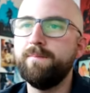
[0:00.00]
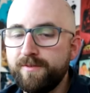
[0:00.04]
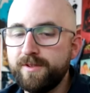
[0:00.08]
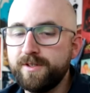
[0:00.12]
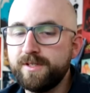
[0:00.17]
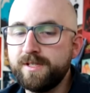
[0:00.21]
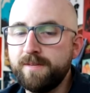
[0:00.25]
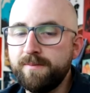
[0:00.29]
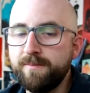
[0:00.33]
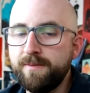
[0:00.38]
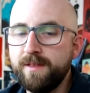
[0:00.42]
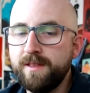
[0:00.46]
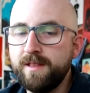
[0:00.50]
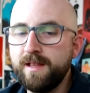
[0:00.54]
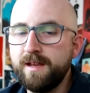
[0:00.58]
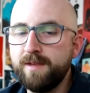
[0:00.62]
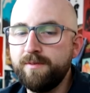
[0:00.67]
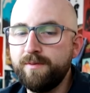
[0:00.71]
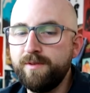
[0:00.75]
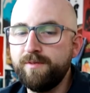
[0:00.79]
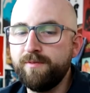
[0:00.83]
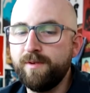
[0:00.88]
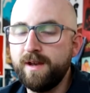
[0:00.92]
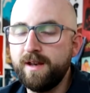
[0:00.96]
For something that
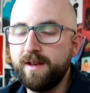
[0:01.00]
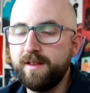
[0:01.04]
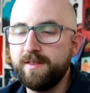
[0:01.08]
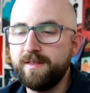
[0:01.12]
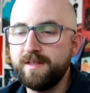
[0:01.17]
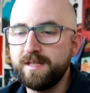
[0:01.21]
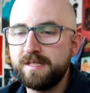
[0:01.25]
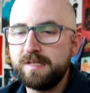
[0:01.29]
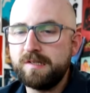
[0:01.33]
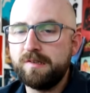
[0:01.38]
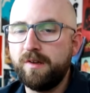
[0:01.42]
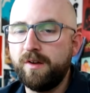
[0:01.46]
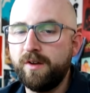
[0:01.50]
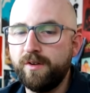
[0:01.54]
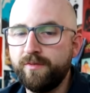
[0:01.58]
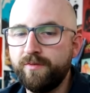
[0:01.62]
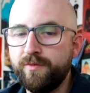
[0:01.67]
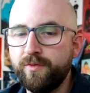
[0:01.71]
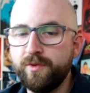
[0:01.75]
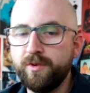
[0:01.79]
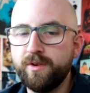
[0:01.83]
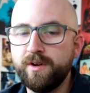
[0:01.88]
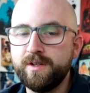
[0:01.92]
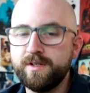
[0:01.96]
we've waited this long
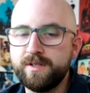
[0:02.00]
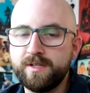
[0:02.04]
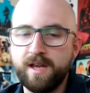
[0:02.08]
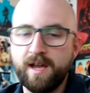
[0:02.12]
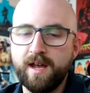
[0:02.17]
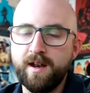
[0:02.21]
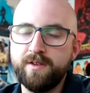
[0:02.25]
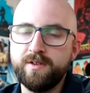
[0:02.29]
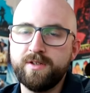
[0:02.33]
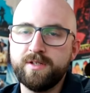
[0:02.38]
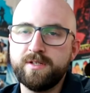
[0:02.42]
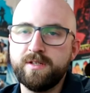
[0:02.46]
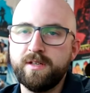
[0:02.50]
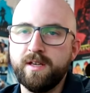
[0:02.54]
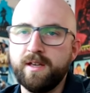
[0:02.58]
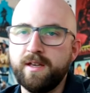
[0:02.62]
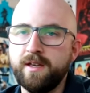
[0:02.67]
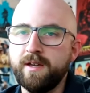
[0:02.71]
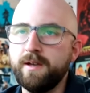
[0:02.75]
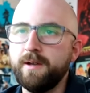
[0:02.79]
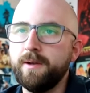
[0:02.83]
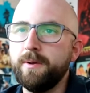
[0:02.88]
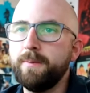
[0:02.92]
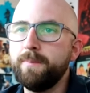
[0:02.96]
for, it's kind of just like
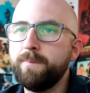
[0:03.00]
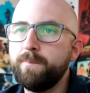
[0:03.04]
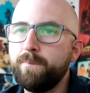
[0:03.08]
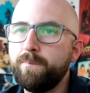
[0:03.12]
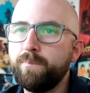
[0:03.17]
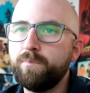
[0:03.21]
a.